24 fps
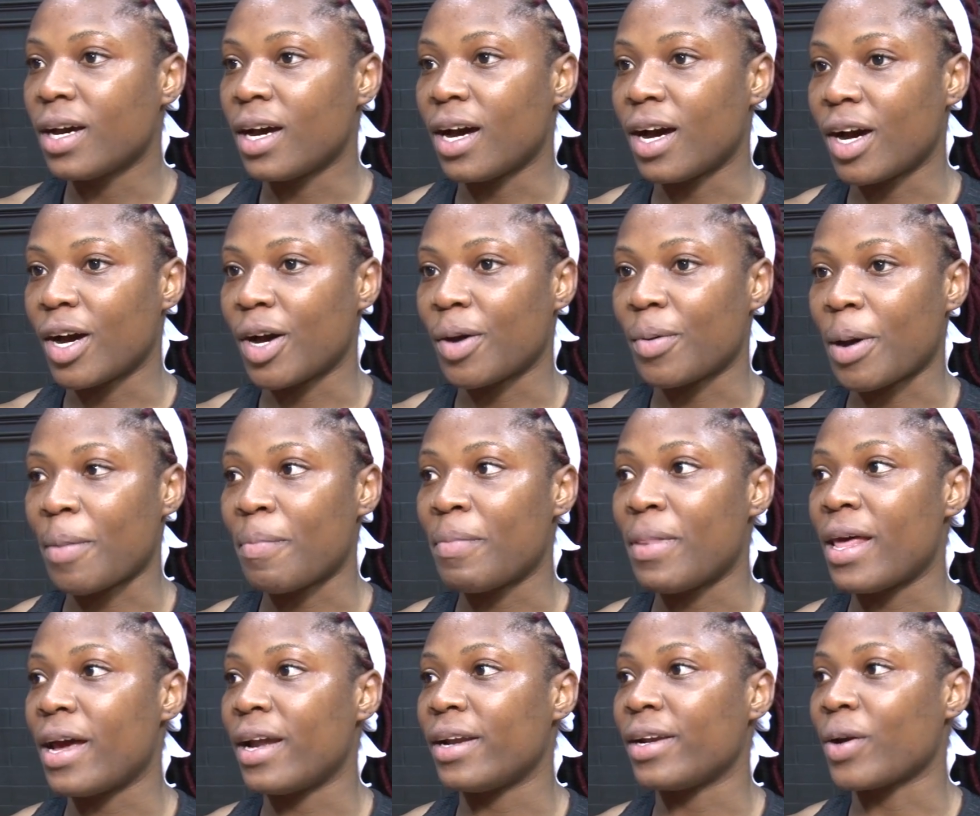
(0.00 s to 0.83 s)
Um,
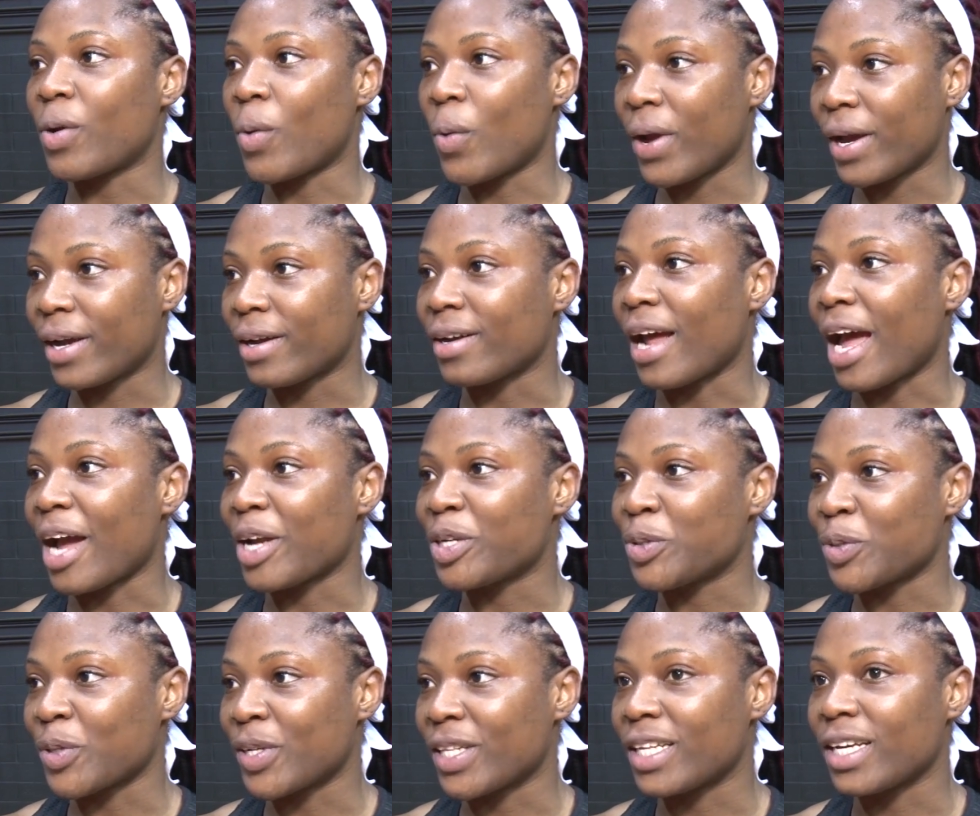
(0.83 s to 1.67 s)
I'm learning quicker,
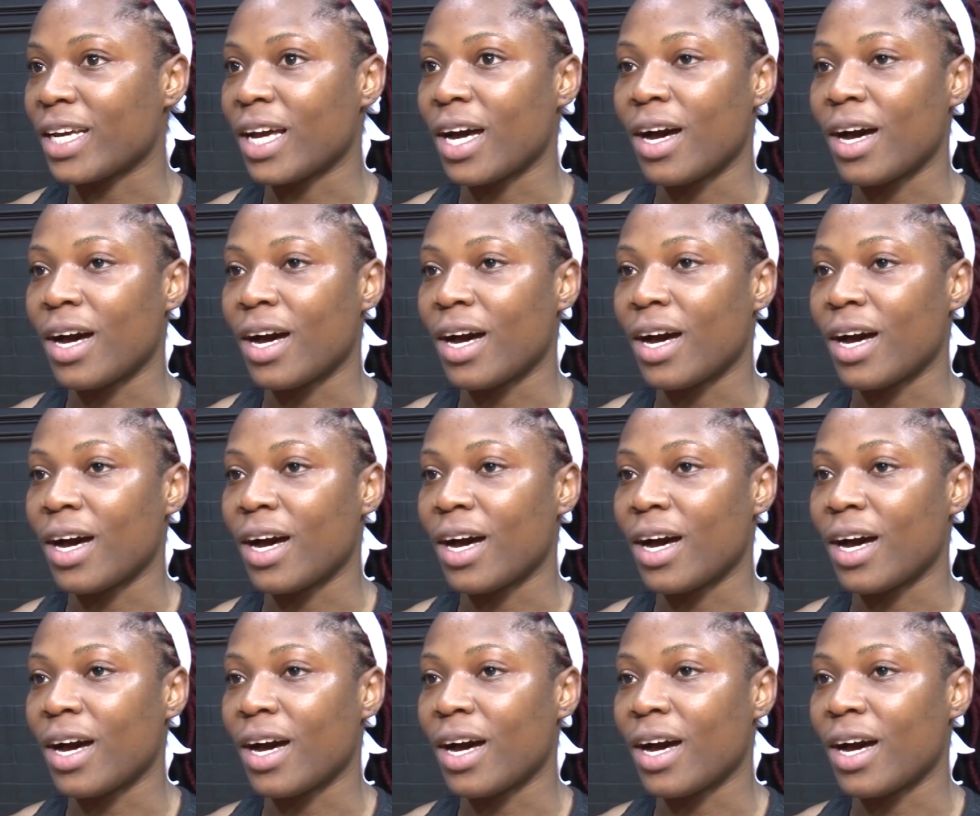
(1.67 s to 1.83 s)
actually.